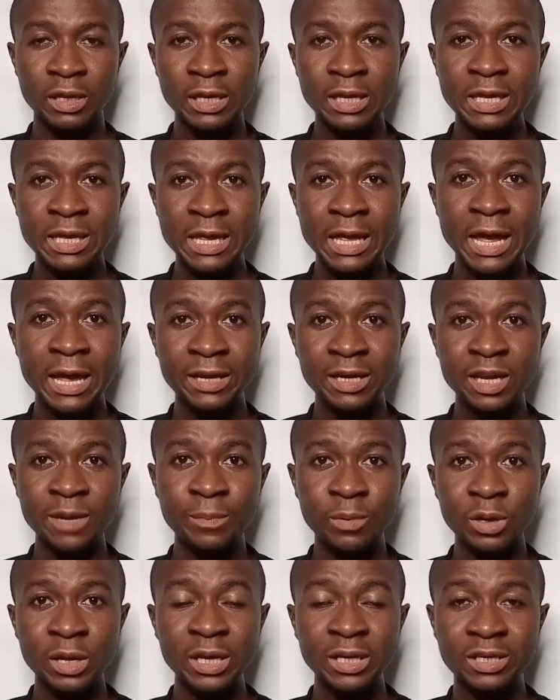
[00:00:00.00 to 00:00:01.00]
EA
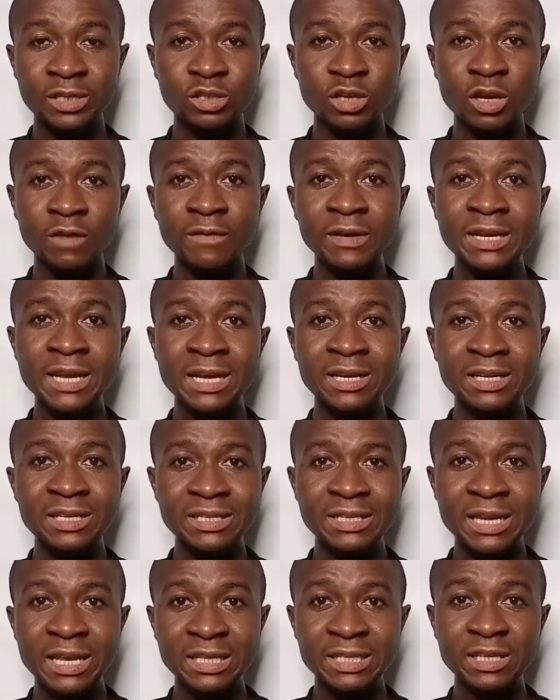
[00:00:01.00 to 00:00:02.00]
Adeboye discovered that
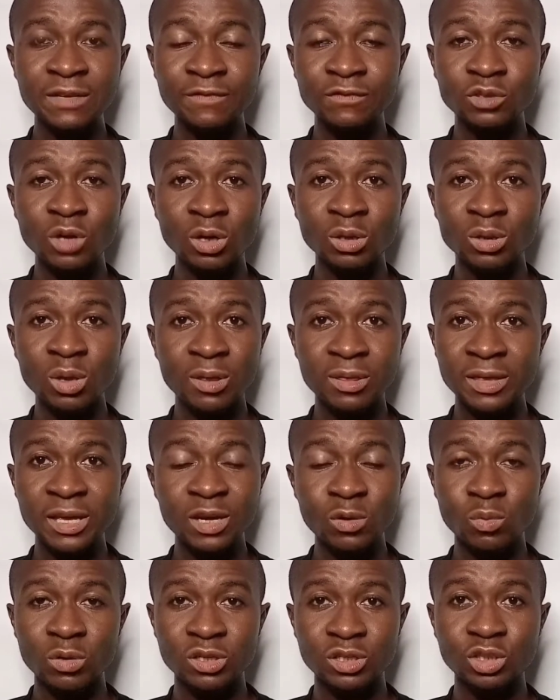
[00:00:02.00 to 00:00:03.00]
this native doctor
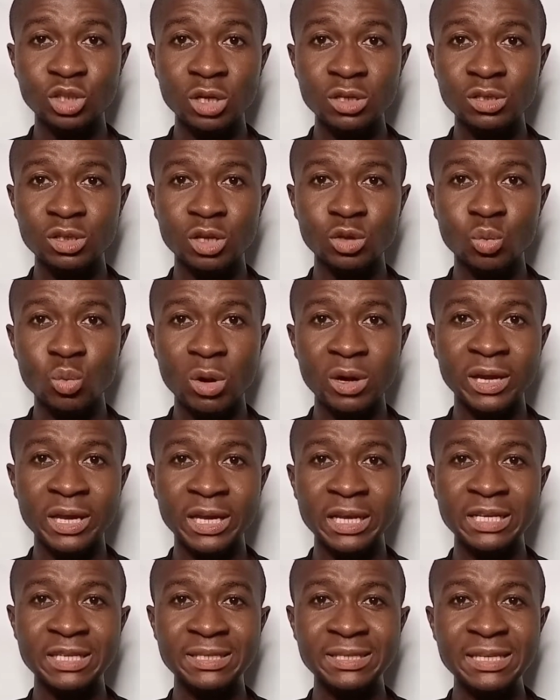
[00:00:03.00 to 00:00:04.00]
thing was just not
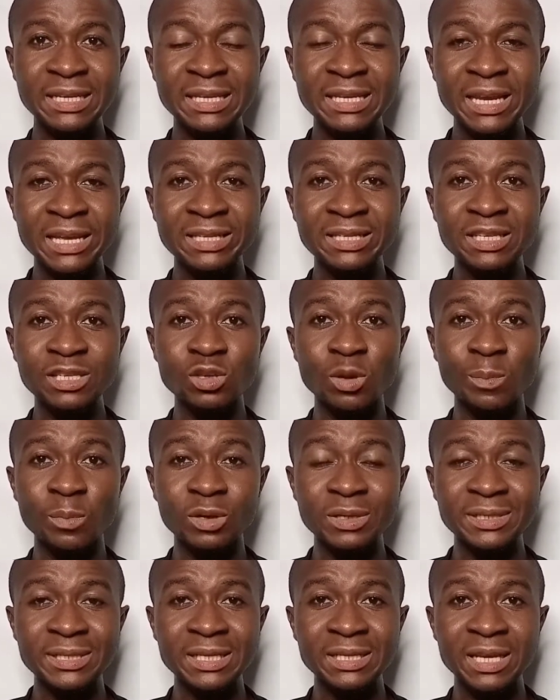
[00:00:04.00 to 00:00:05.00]
working. Sicknesses
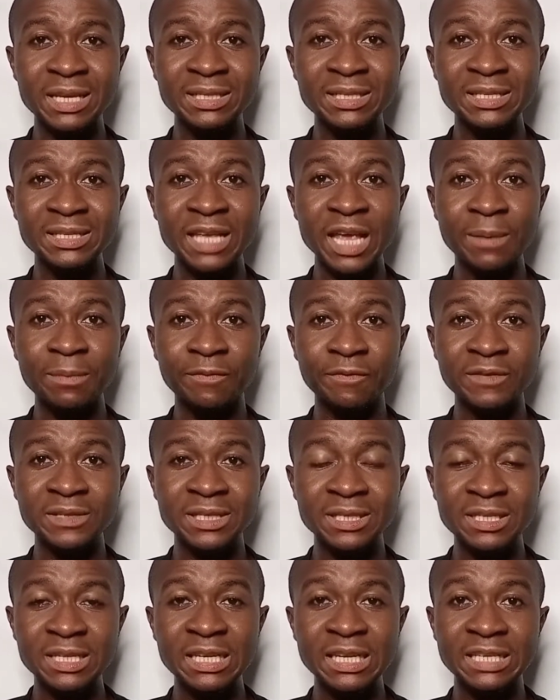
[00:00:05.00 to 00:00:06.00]
upon sicknesses kept
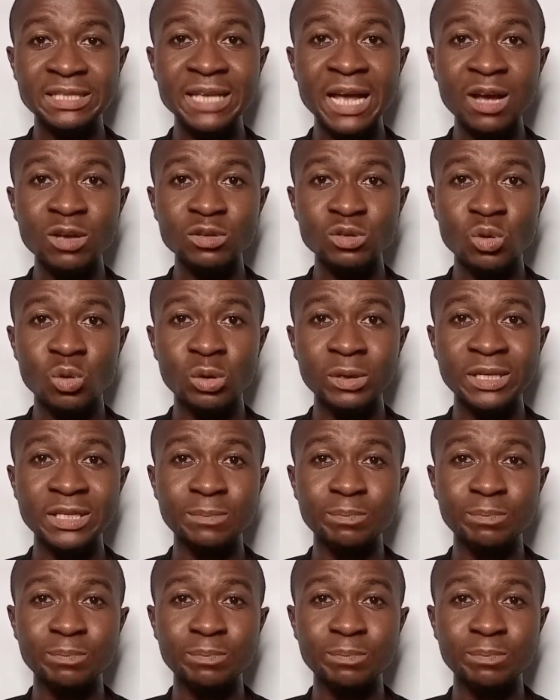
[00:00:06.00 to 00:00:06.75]
visiting his household.